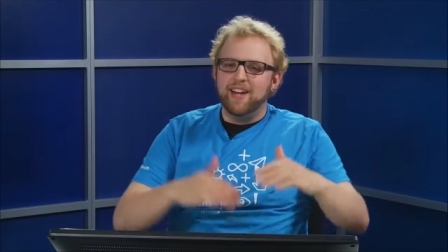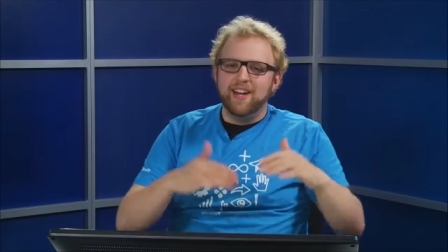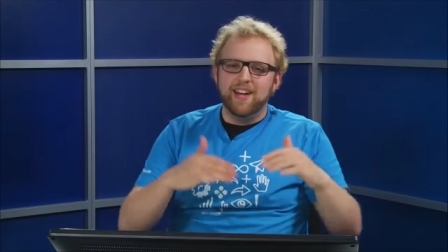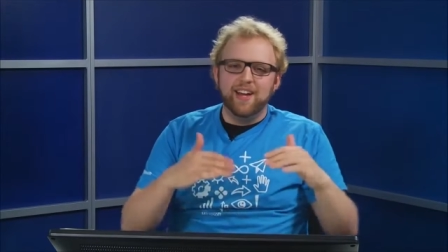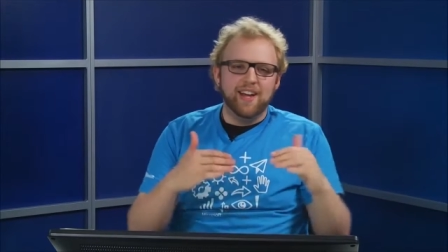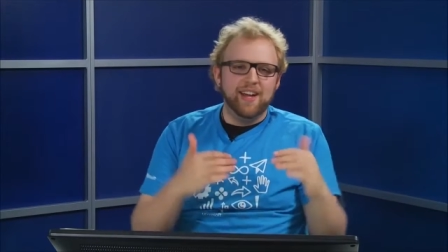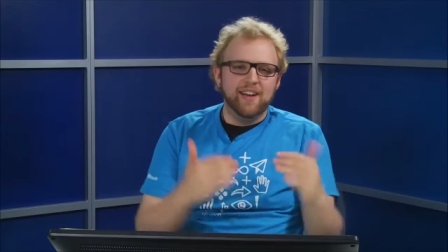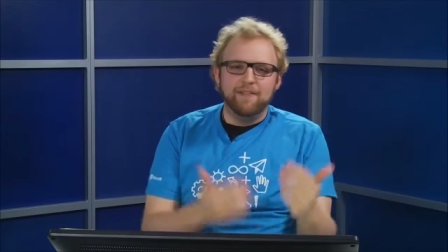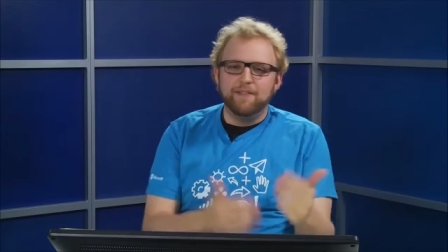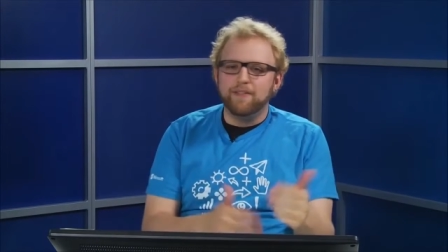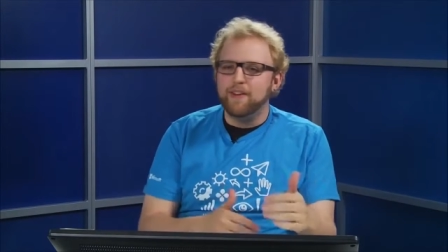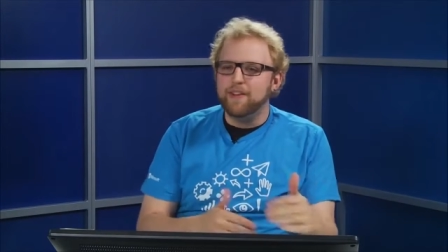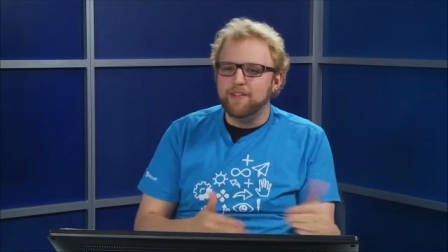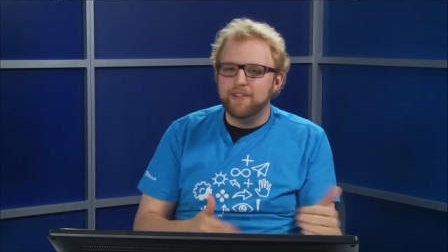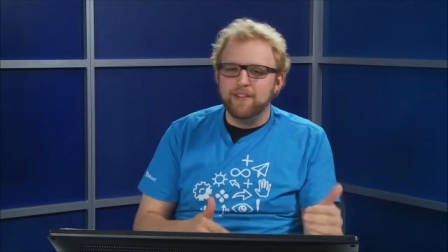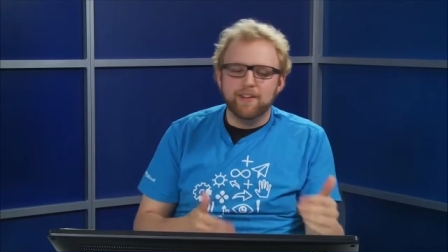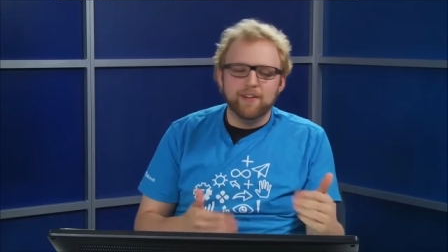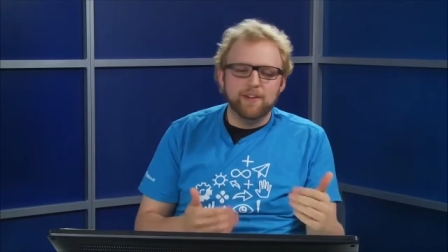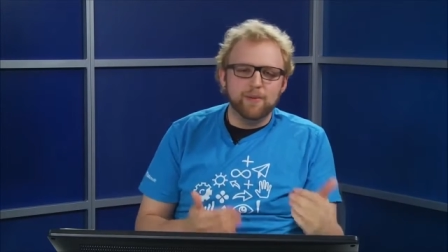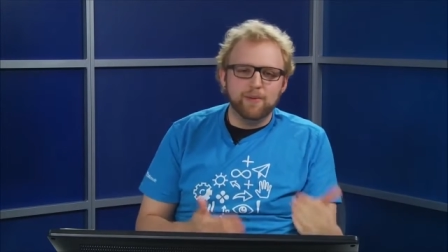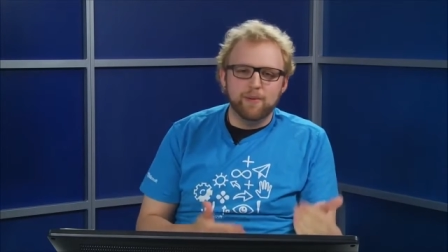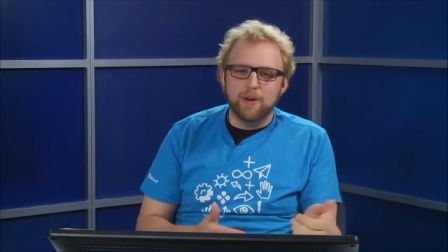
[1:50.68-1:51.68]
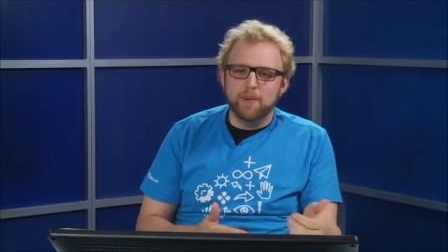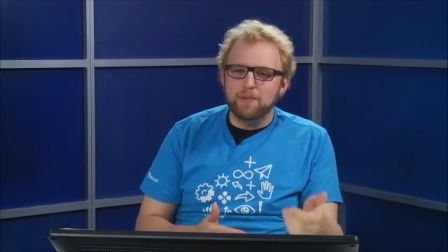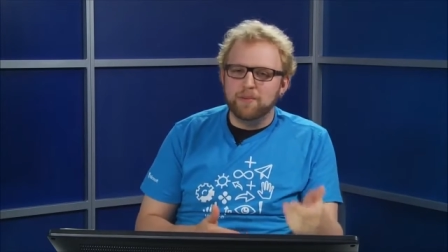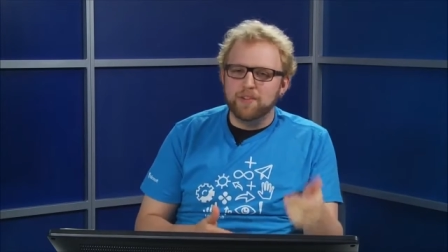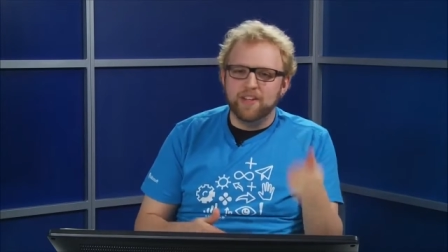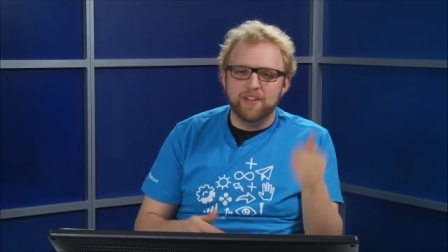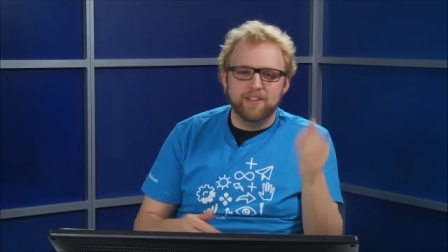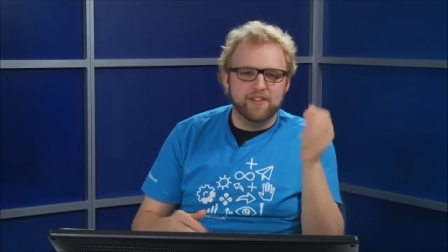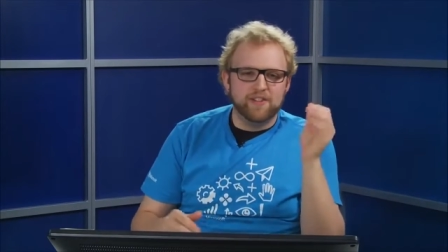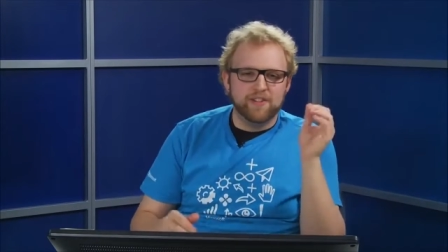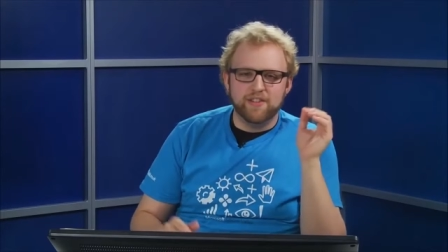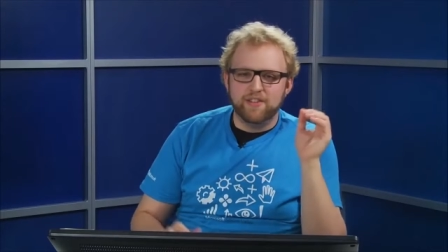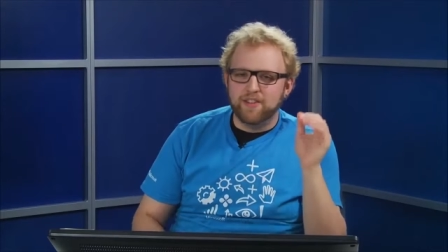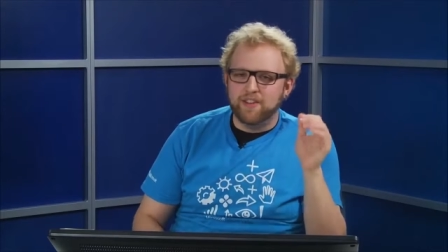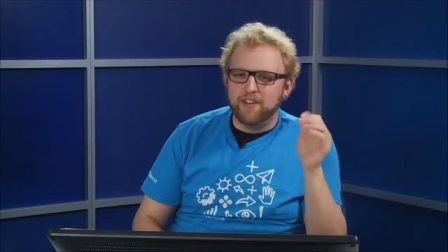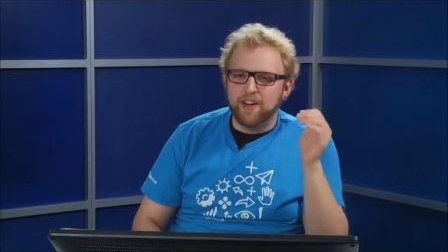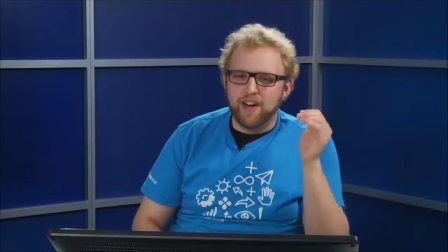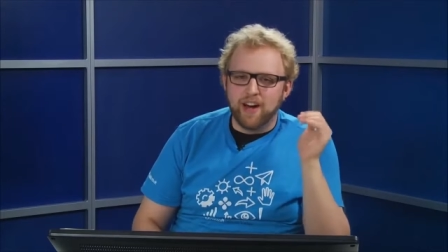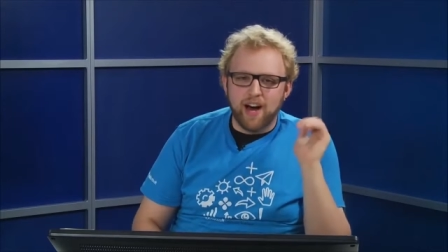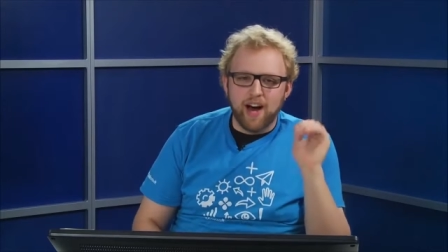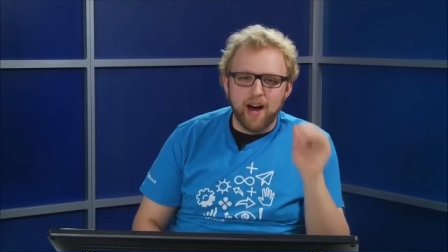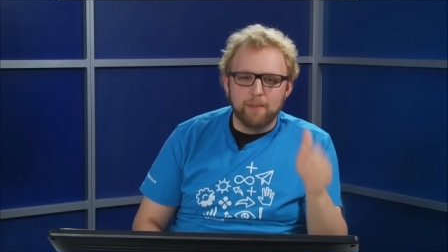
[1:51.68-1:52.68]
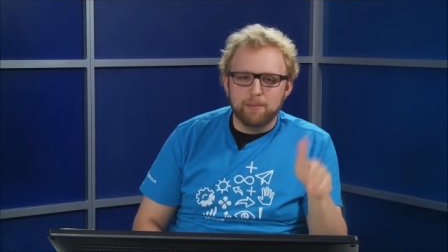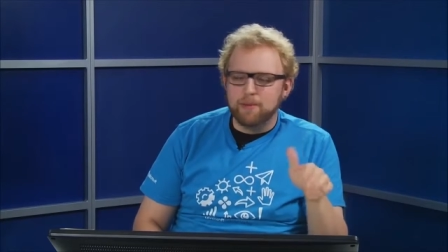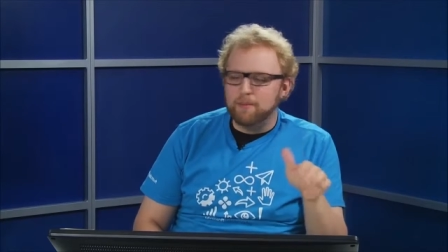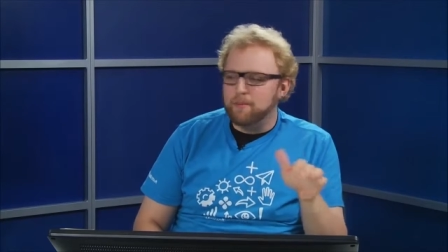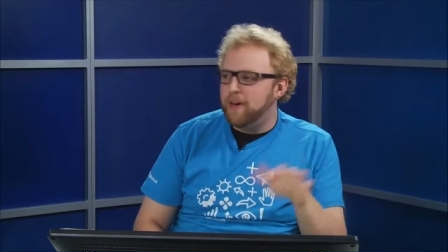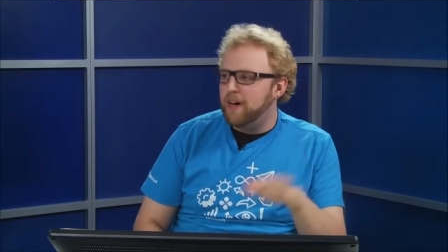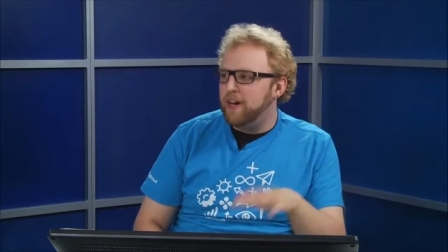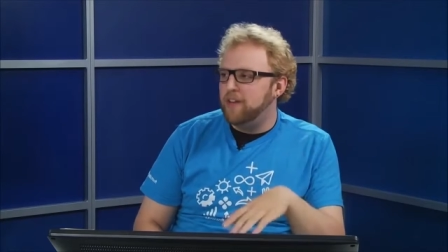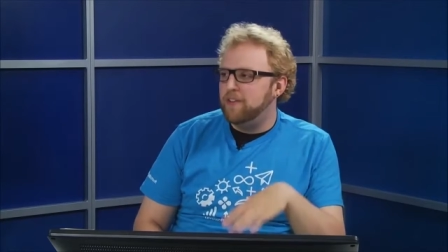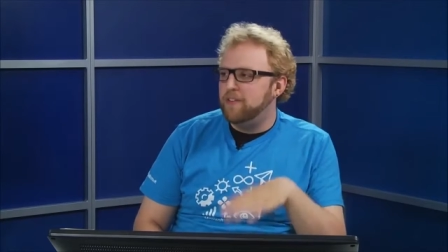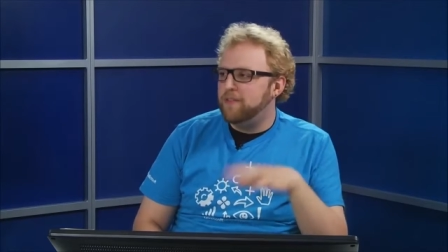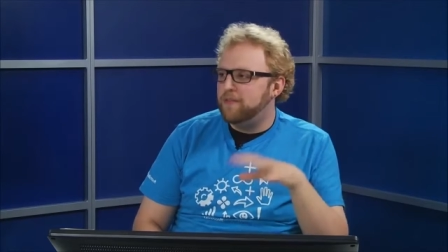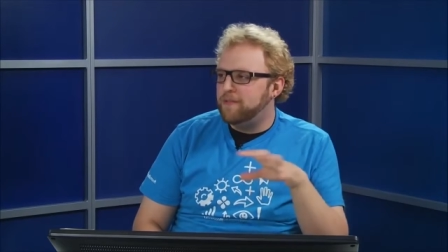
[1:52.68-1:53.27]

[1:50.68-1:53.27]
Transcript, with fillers: Every single website is just going to optimize